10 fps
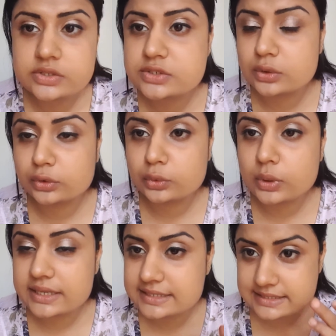So to
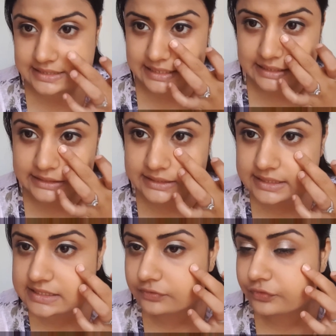conceal
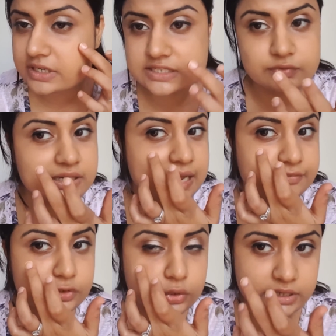this, first we'll
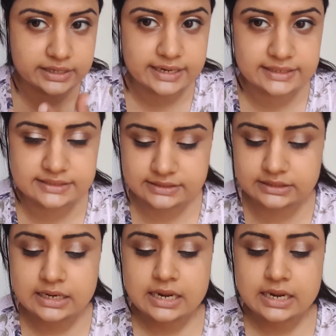have to correct it,